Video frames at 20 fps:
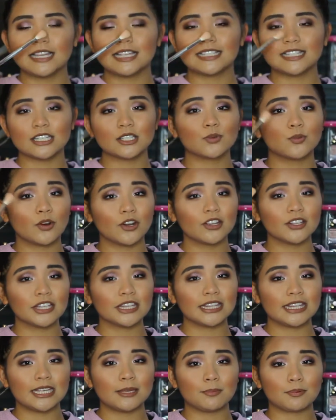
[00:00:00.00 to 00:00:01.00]
Is this
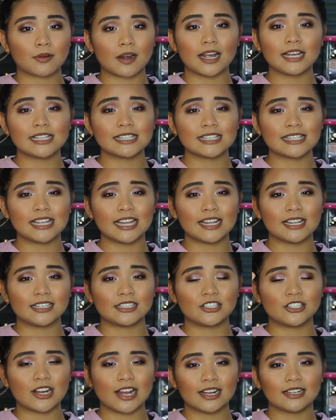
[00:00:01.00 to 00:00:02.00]
worth the price
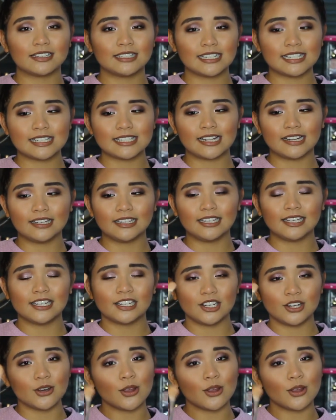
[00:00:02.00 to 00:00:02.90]
that Jaclyn is selling it?